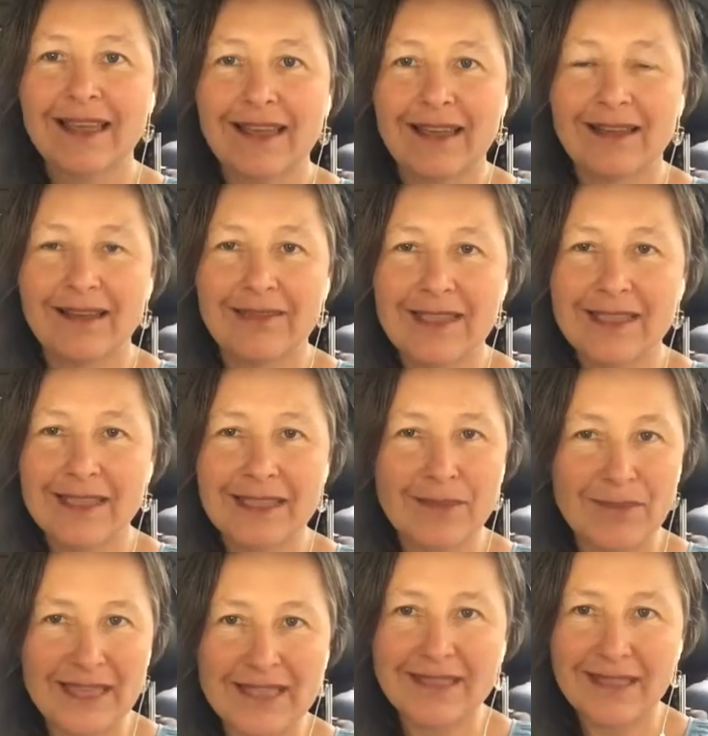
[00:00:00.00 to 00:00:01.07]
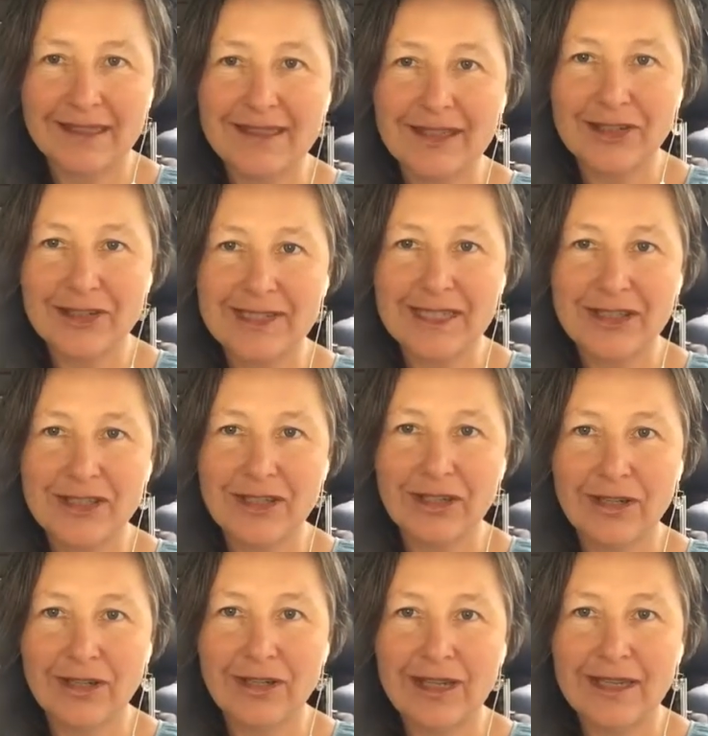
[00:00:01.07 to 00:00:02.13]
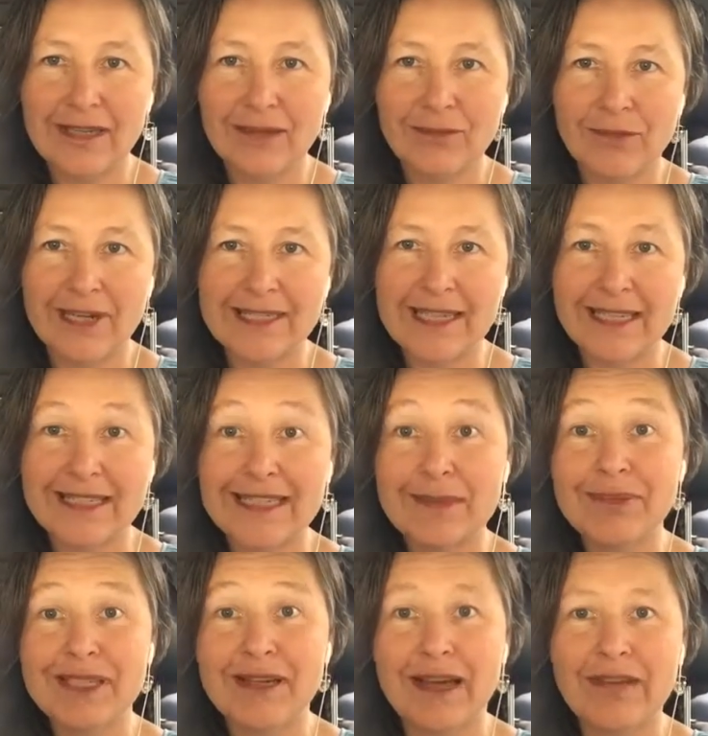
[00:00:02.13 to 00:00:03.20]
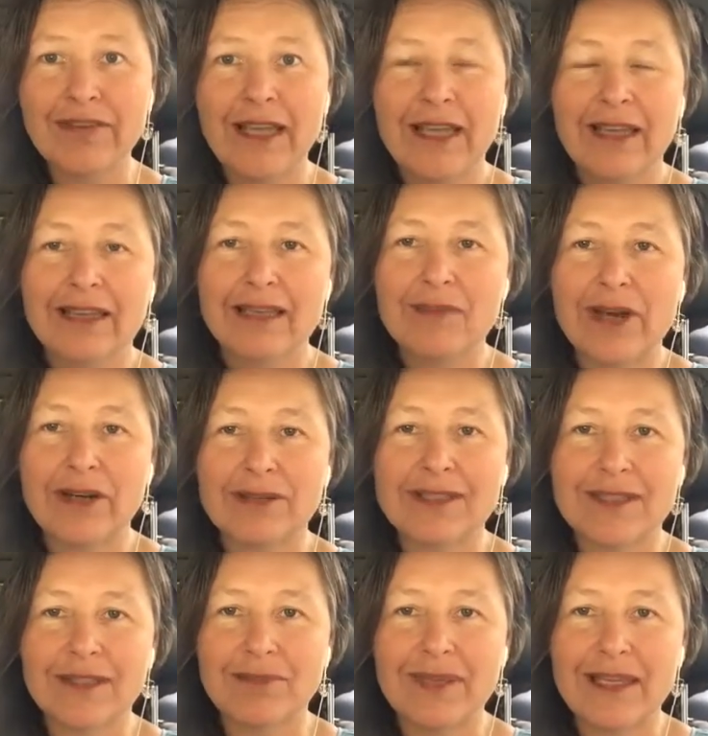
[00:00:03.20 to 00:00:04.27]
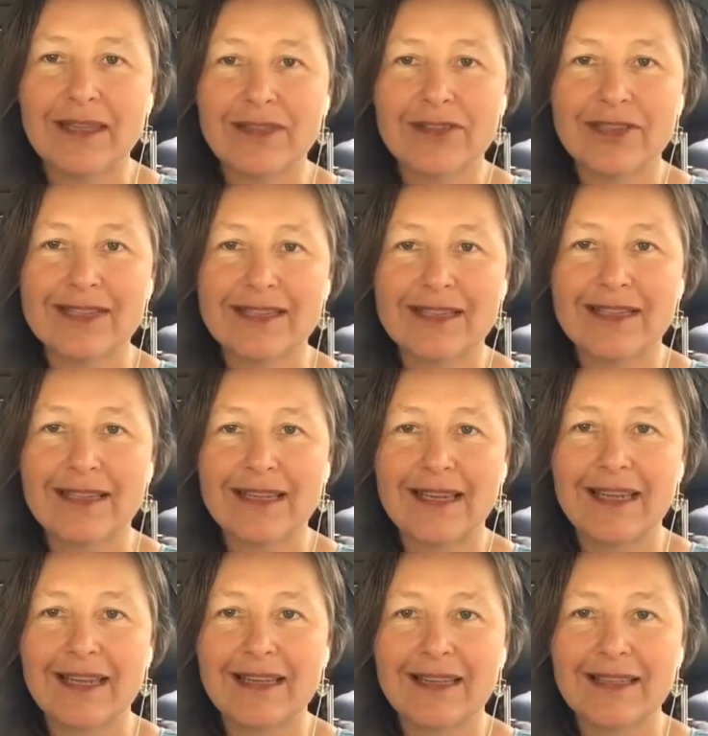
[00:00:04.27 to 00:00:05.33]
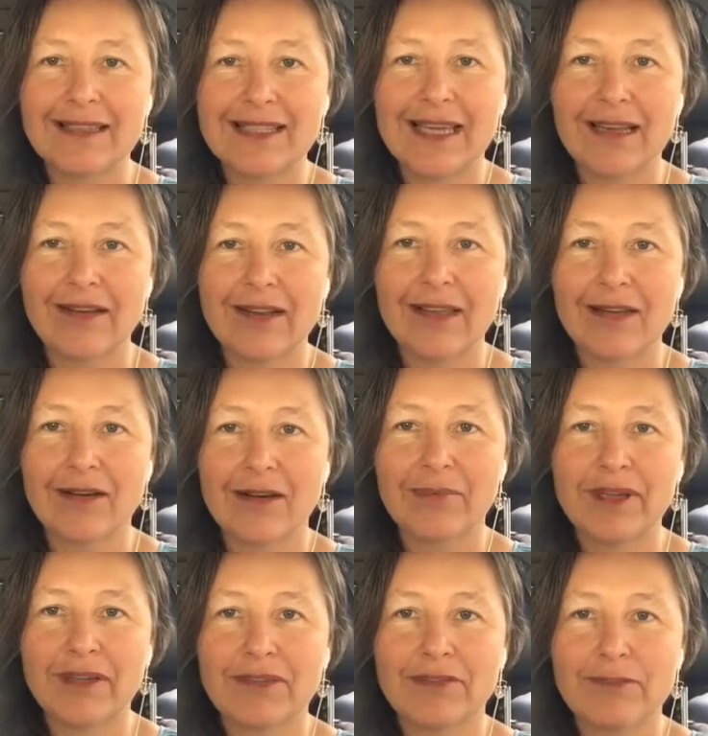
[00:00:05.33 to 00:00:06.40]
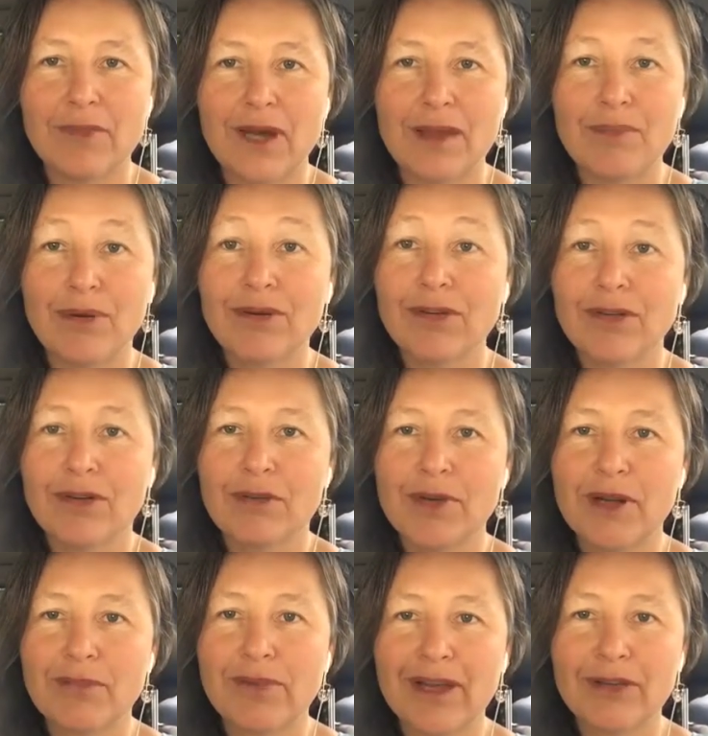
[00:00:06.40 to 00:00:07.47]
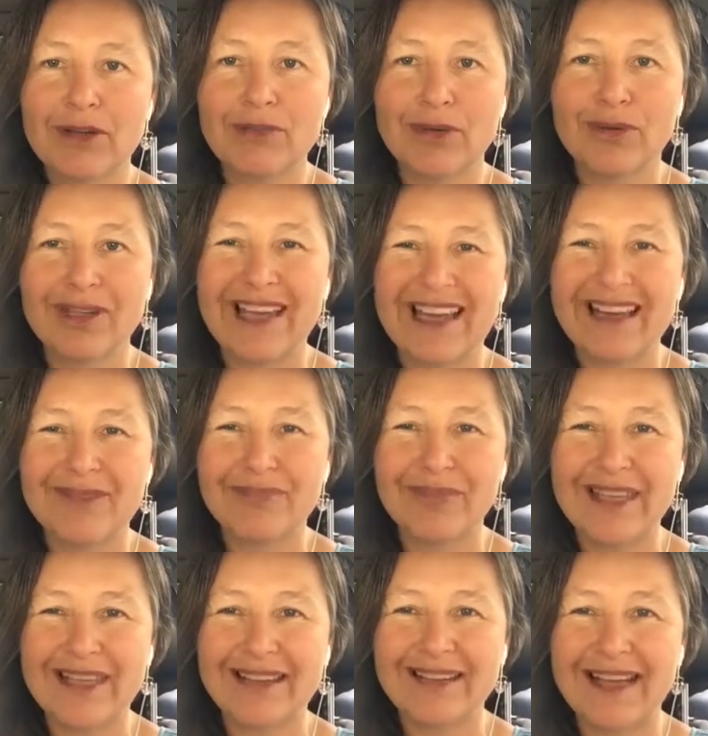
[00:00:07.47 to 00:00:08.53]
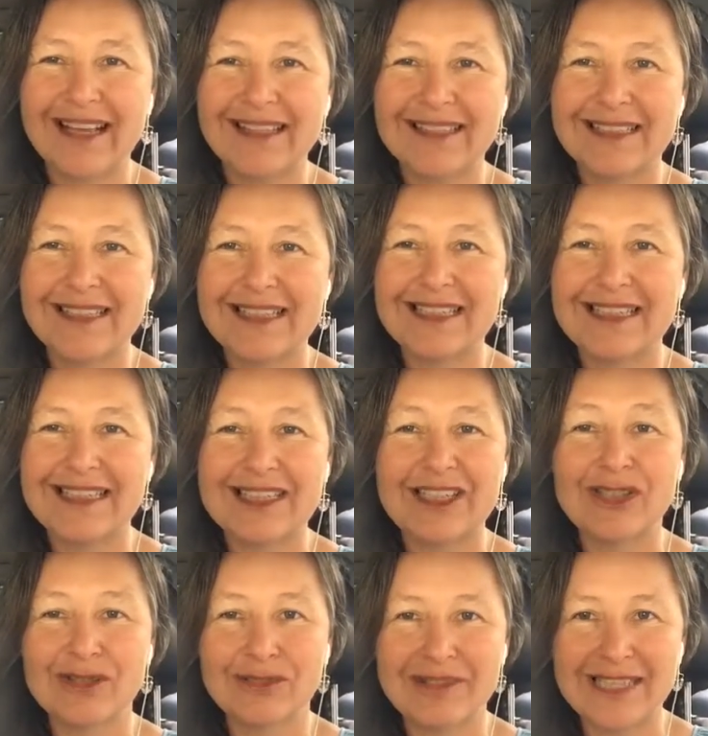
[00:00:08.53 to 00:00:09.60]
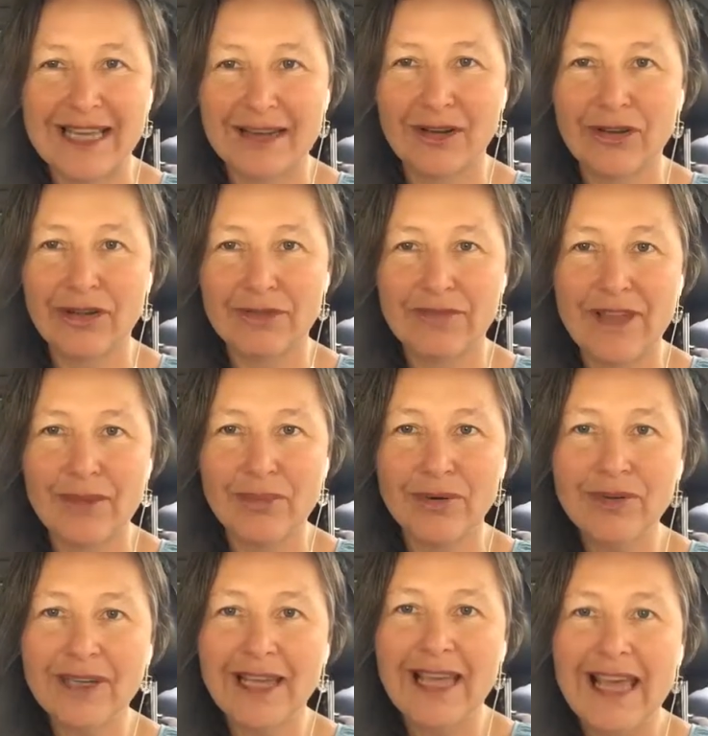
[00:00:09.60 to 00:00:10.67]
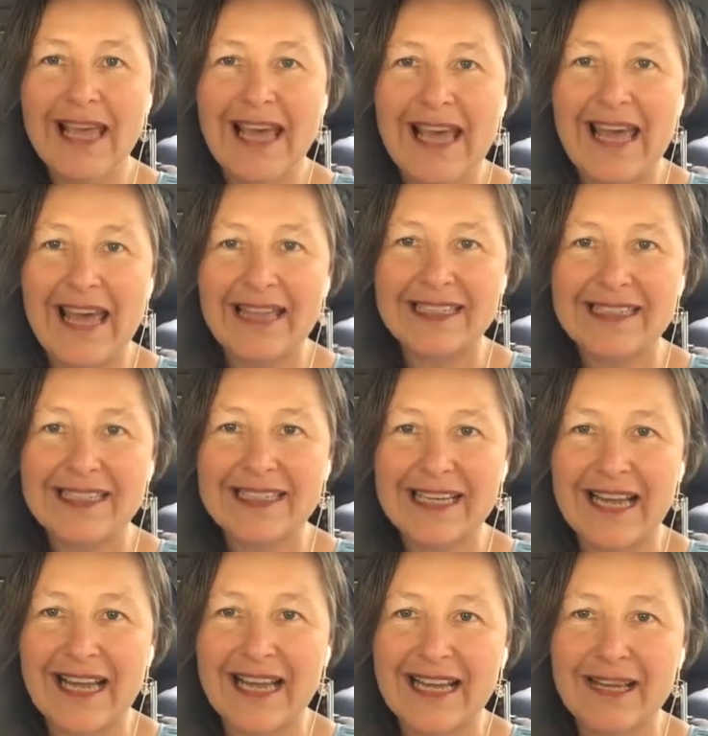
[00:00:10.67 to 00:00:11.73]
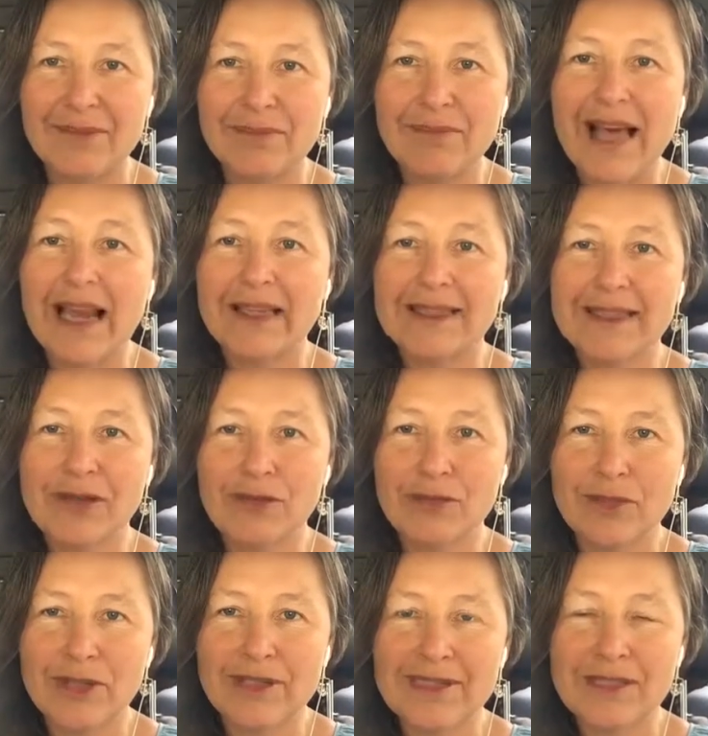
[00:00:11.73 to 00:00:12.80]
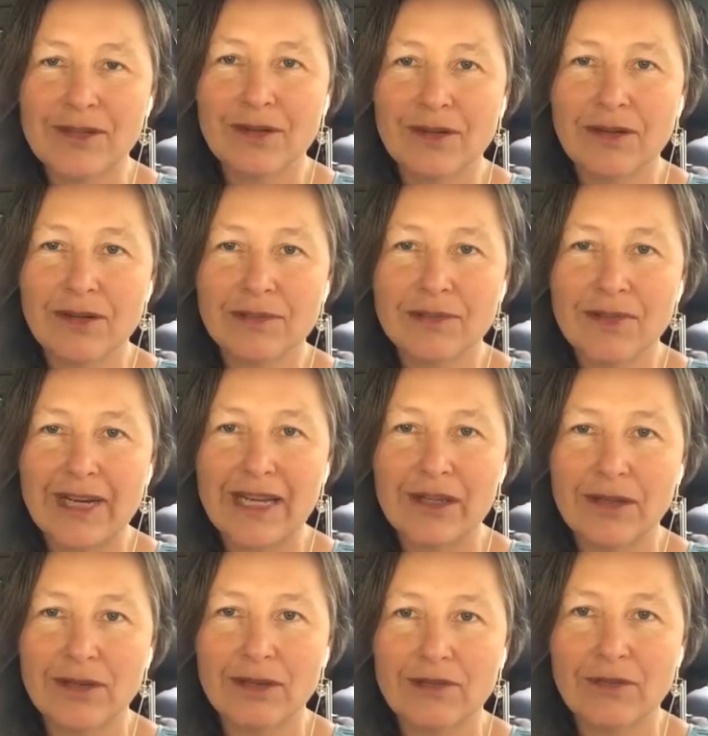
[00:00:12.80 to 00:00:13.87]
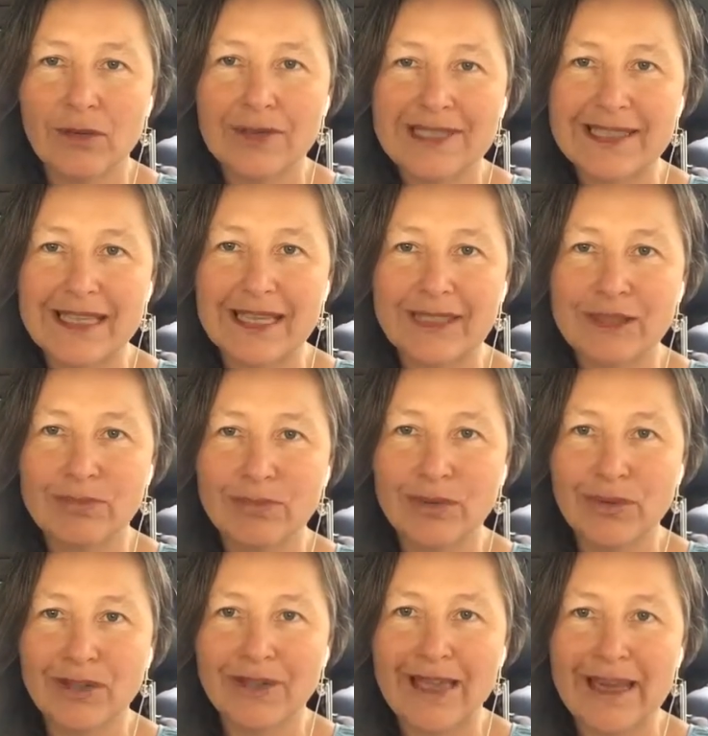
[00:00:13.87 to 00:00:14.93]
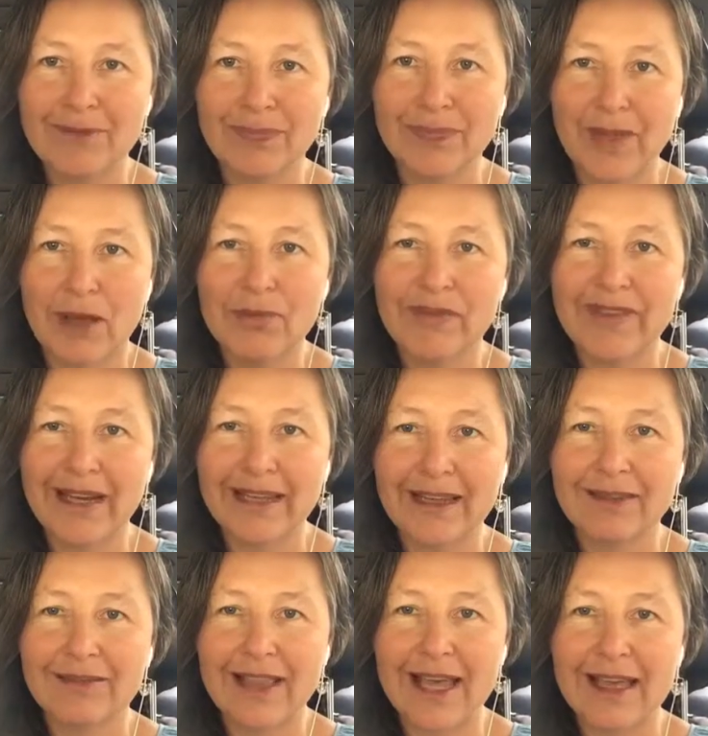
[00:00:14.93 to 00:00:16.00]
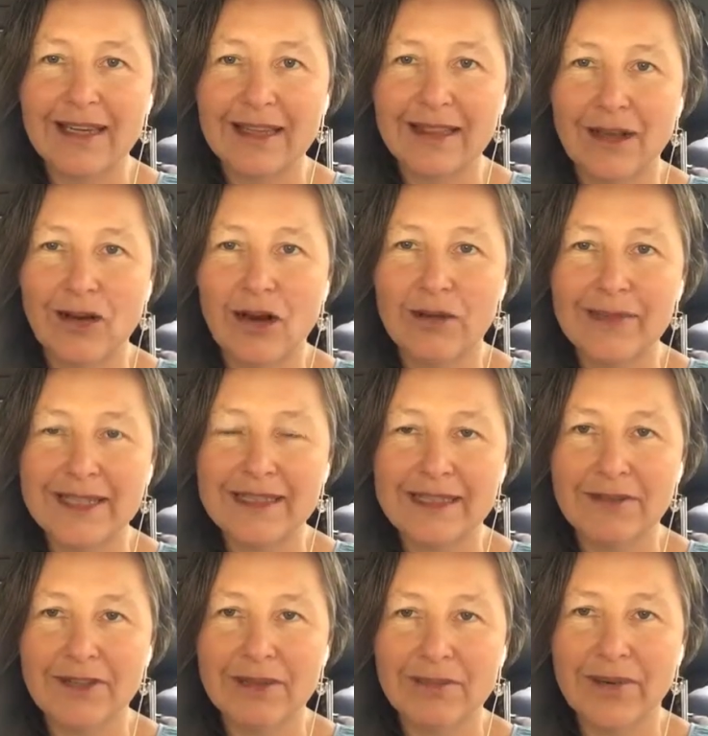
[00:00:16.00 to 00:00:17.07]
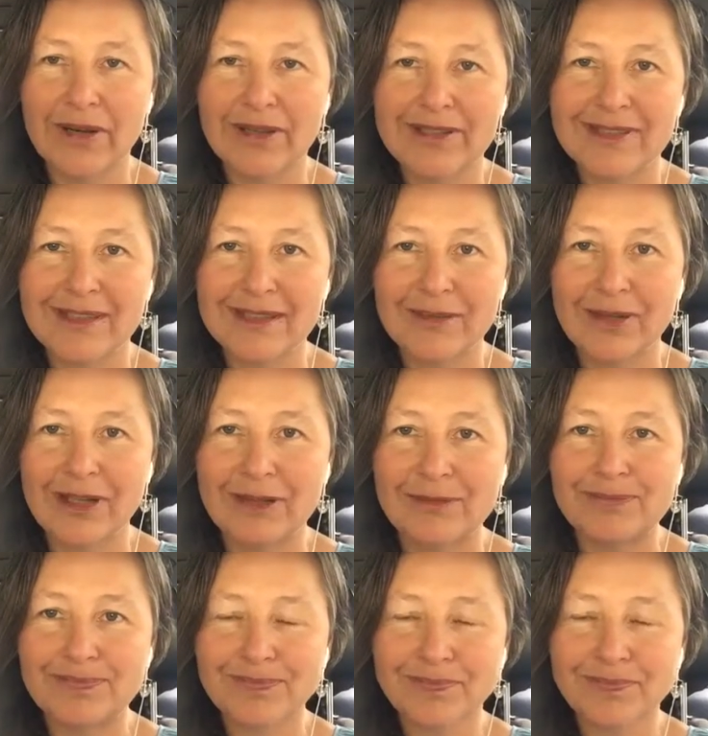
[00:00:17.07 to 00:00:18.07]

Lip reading: And if this is something that sounds interesting to you and you want to take a deeper dive, you might also be interested in downloading a copy of my book, the Hormone Breakthrough Book, and you can access a digital download of that book at balancehormones.com.au/book. And I'll put the link of that in the comments of the post as well.